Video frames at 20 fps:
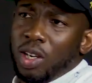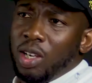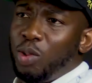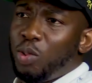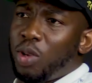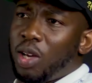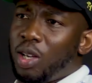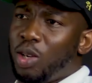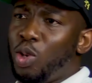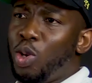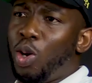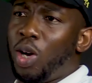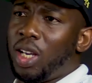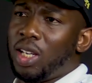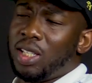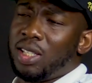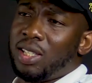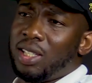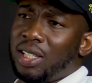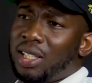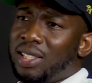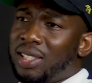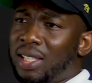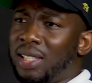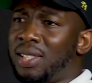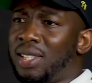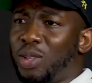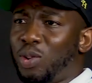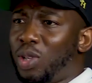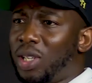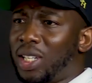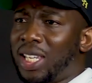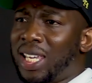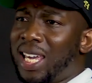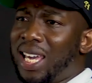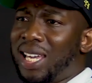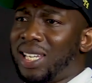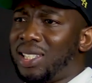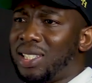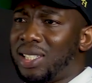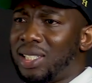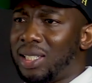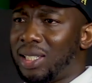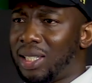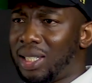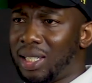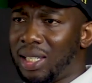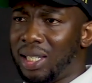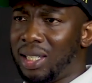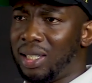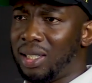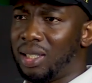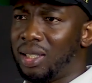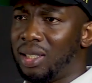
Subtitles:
It's the only way. No one is existing on cash. Really.